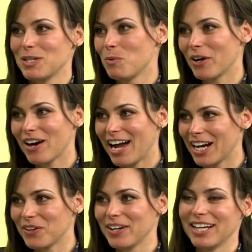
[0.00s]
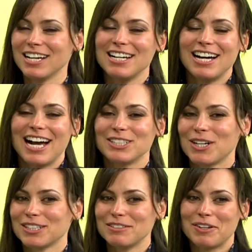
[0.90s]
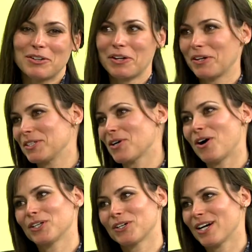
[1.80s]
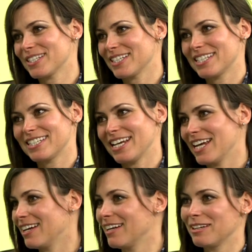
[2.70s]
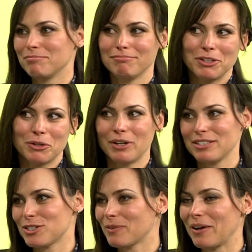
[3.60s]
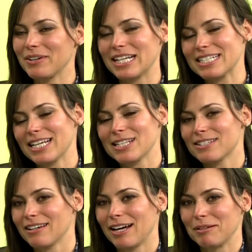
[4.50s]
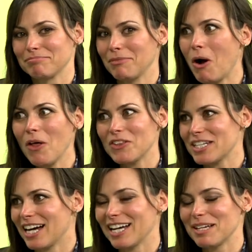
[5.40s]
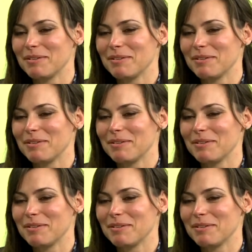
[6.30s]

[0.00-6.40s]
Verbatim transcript: We're hiring. I talk to veterinarians all across the state and in you know surrounding states um, all the time.